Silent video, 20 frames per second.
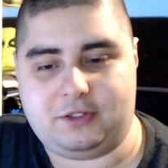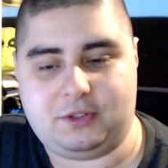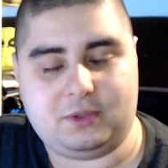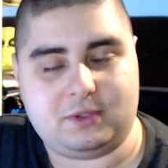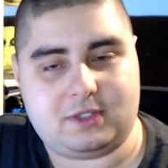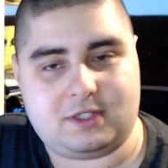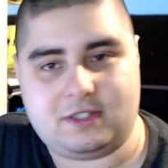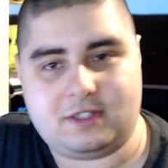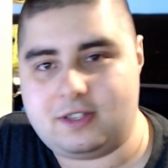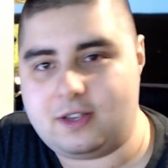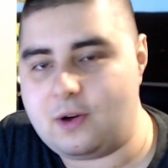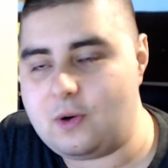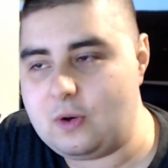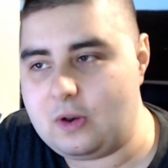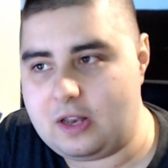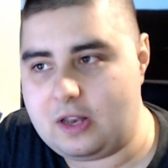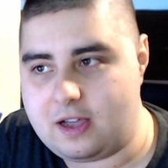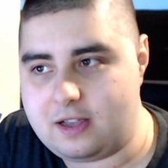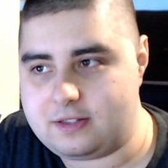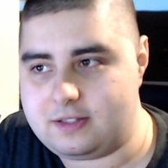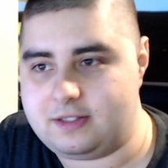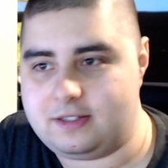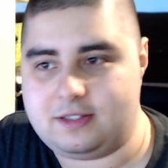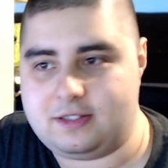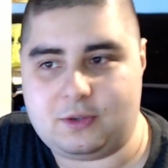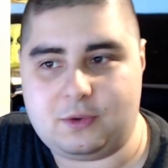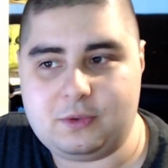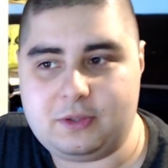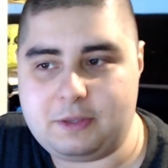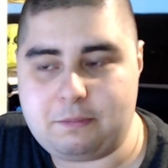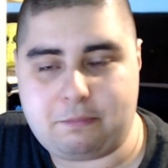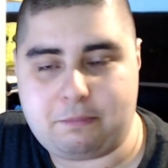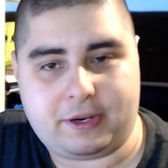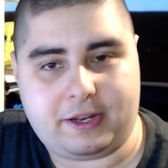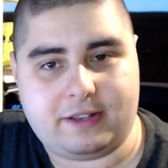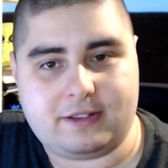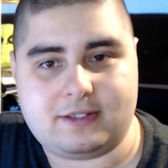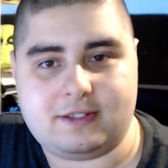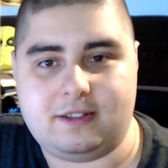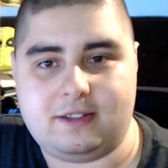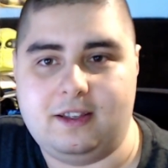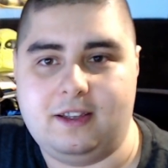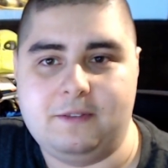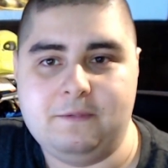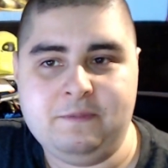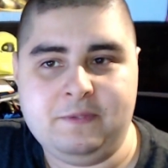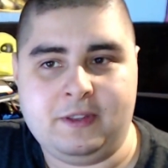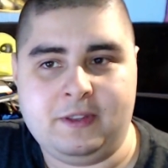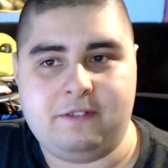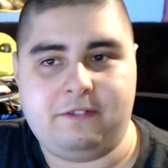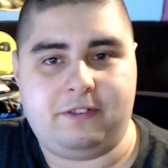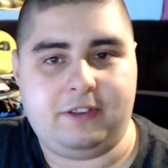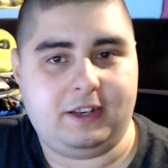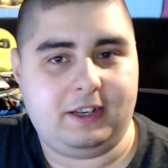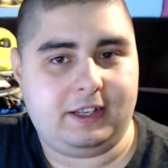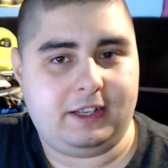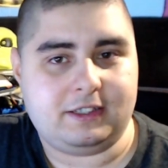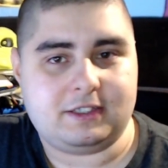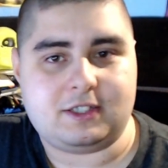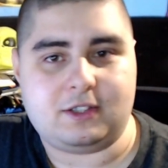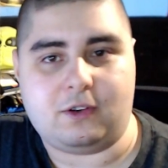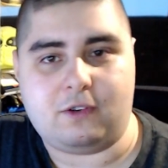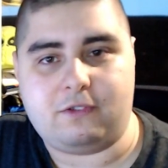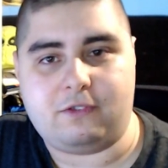She was so lost, so depressed, feelings of